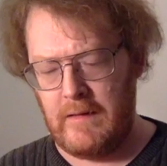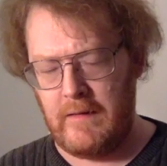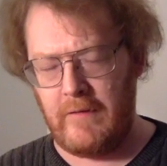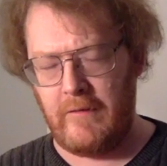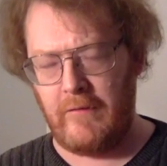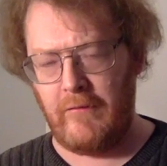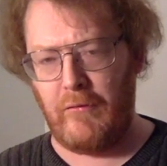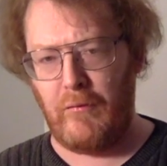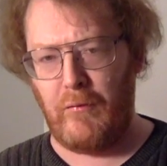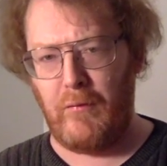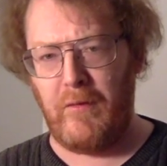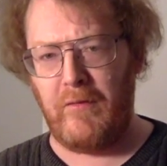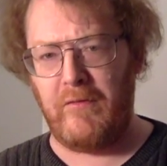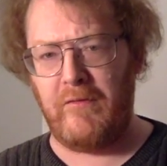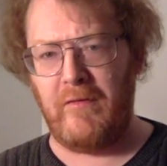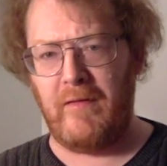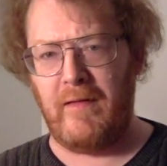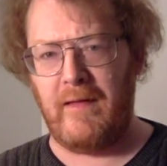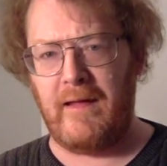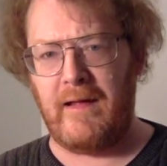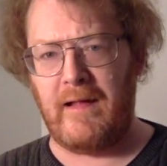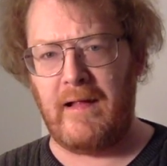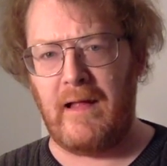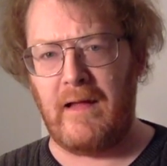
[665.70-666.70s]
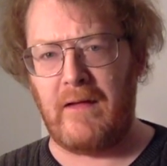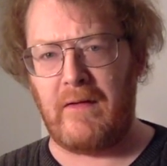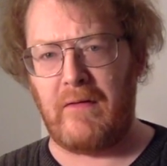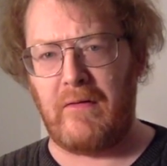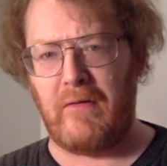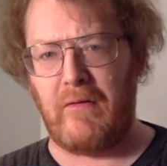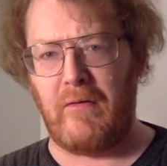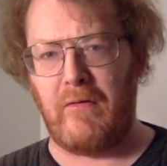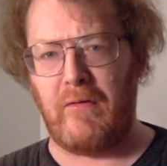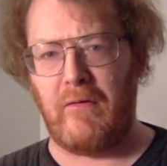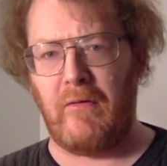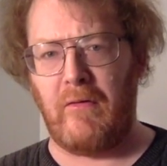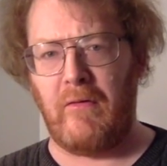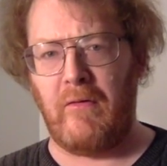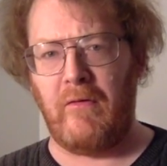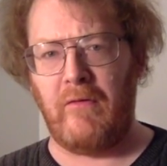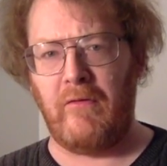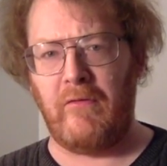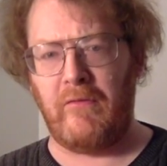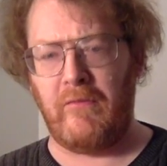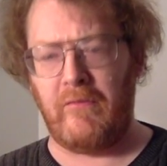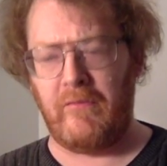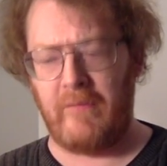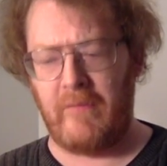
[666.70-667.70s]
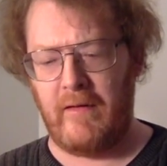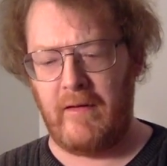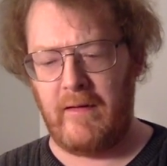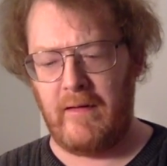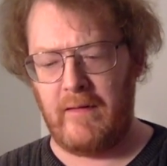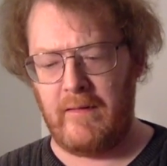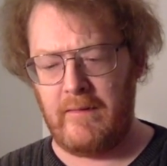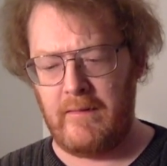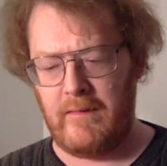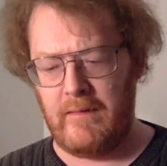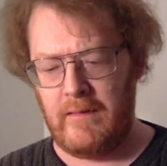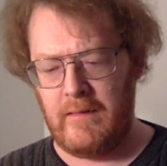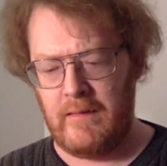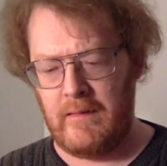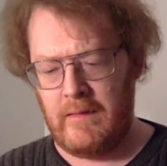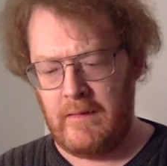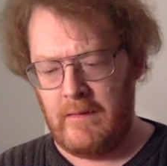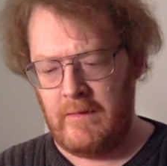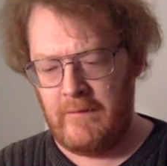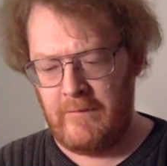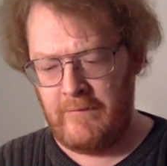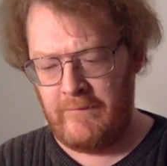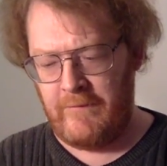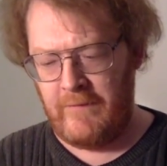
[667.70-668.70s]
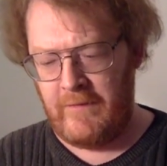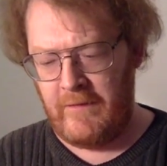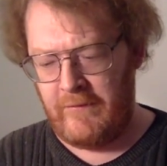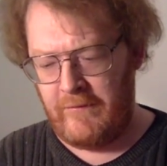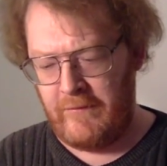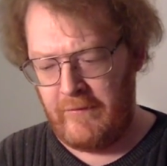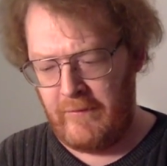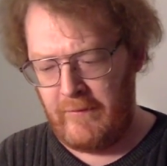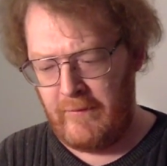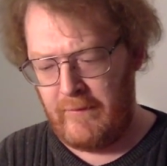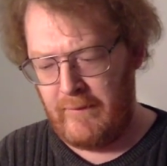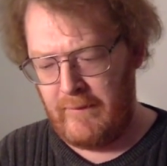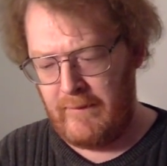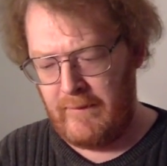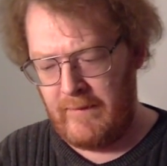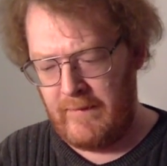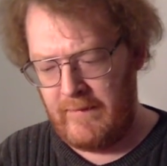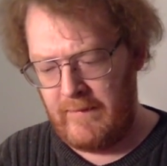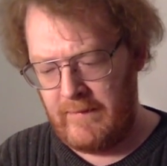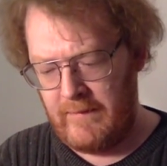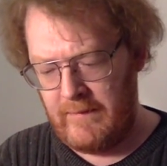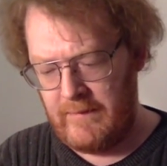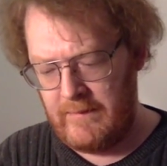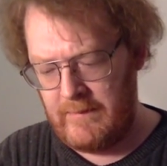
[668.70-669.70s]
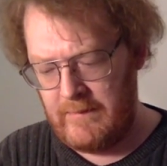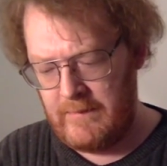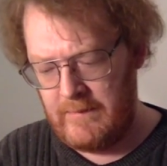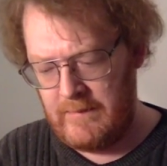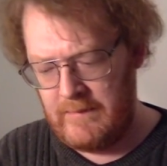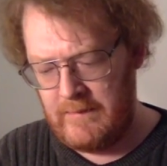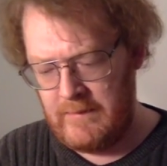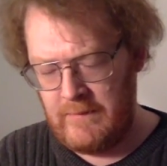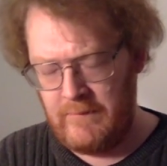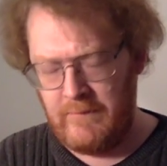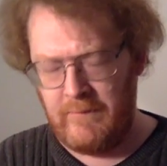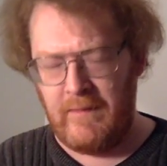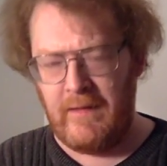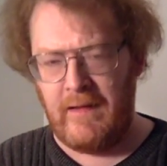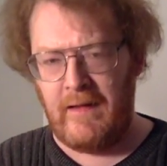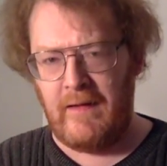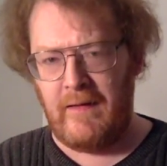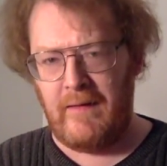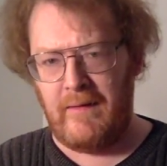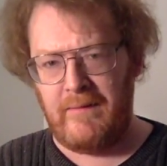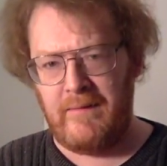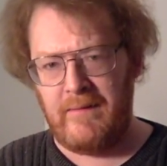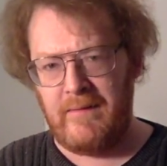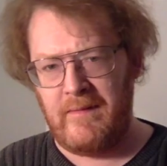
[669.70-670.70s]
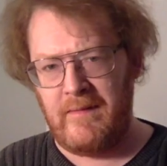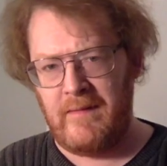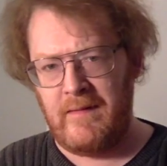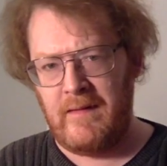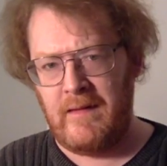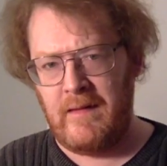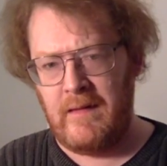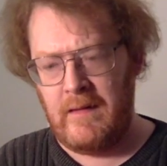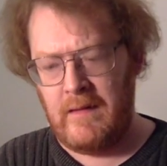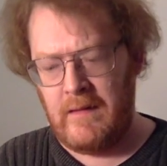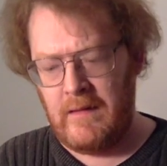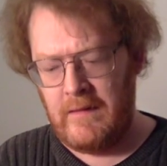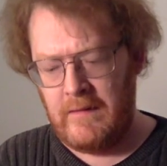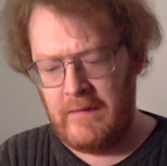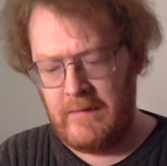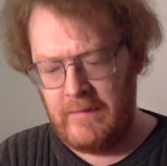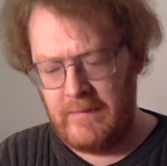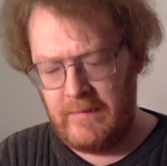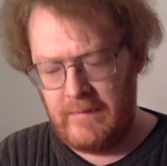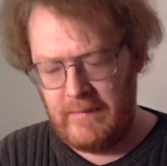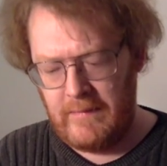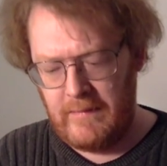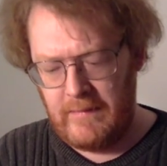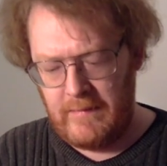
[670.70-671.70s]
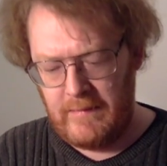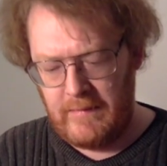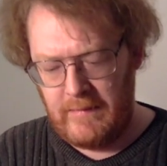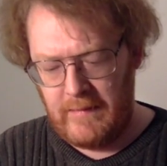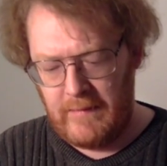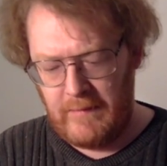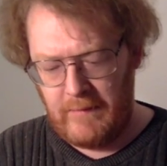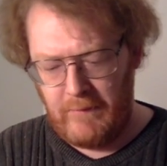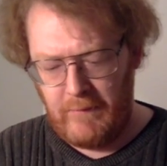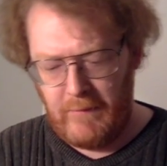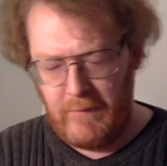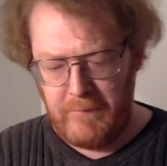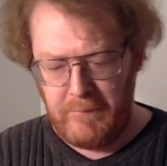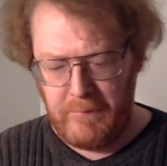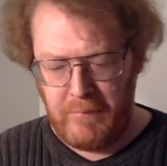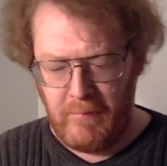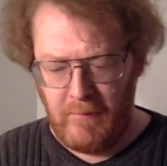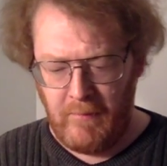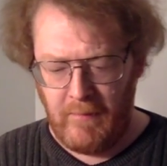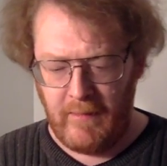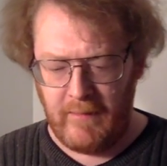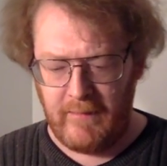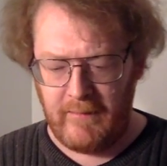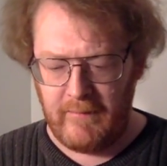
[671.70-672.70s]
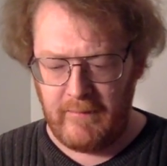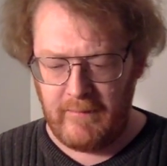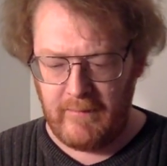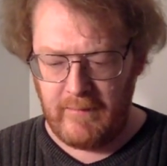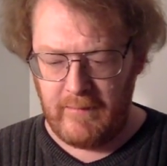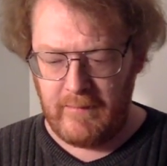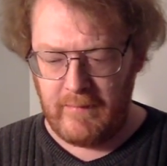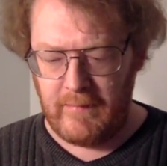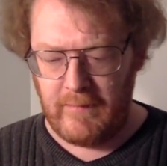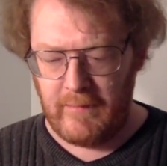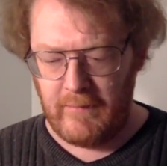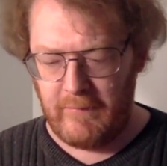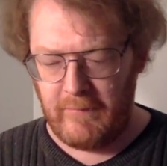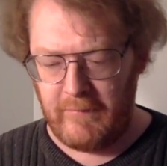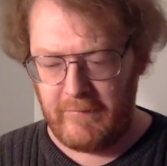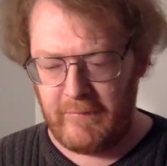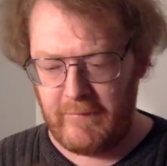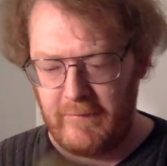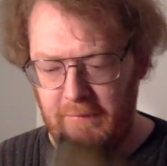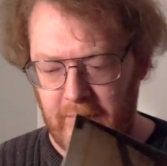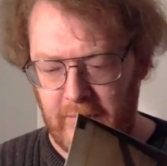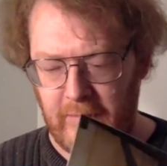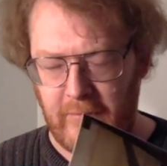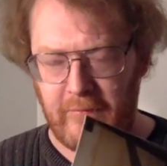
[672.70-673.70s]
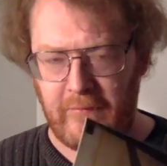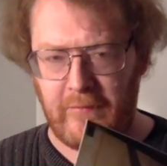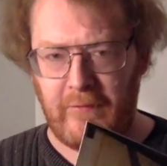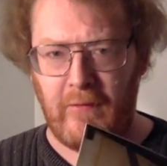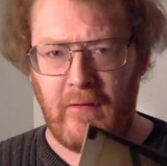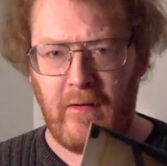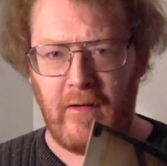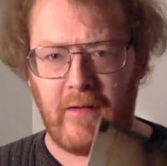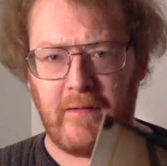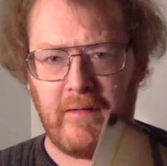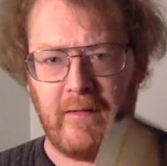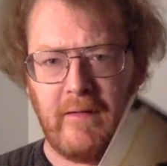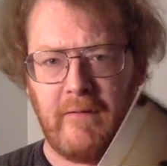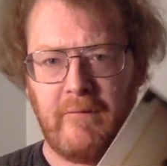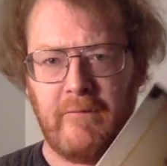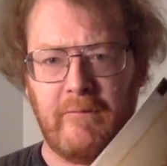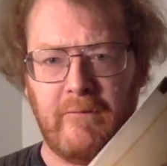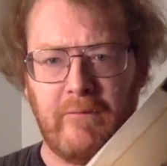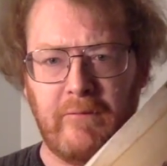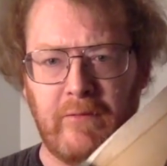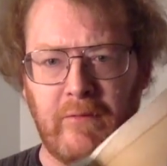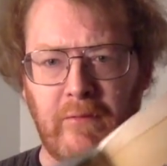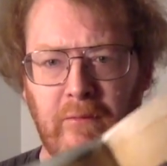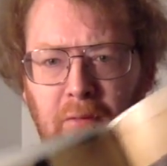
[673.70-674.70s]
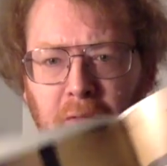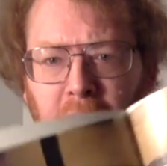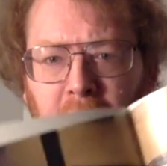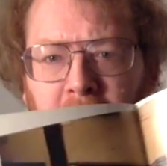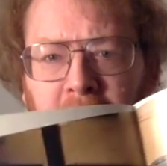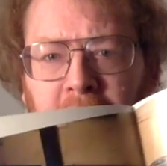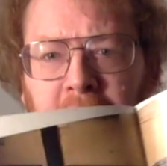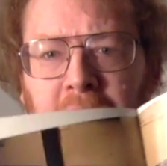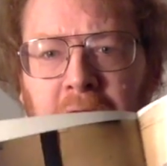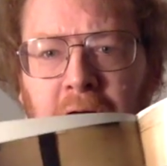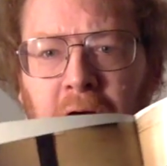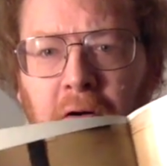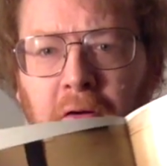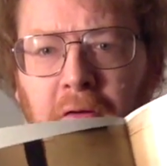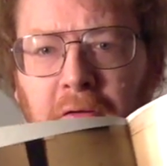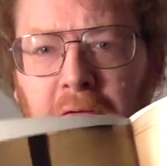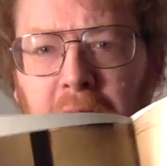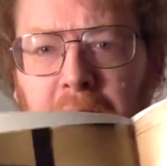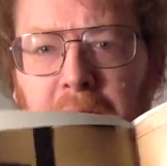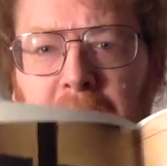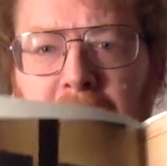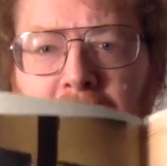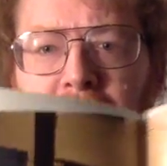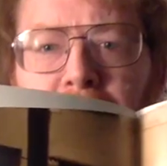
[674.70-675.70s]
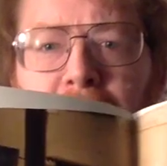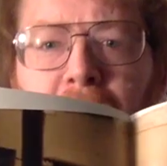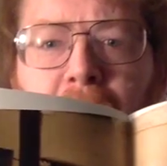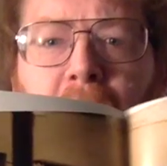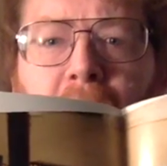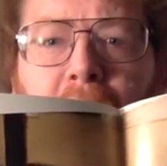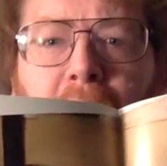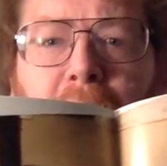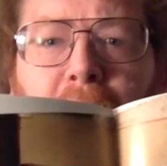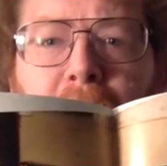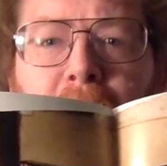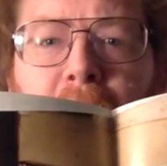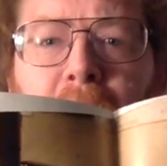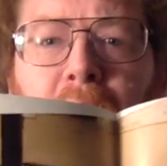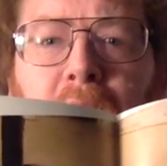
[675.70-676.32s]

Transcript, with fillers: Because originally Clockwork Orange was going to feature, uh, well, at one point there was there was talk that the Rolling Stones would be involved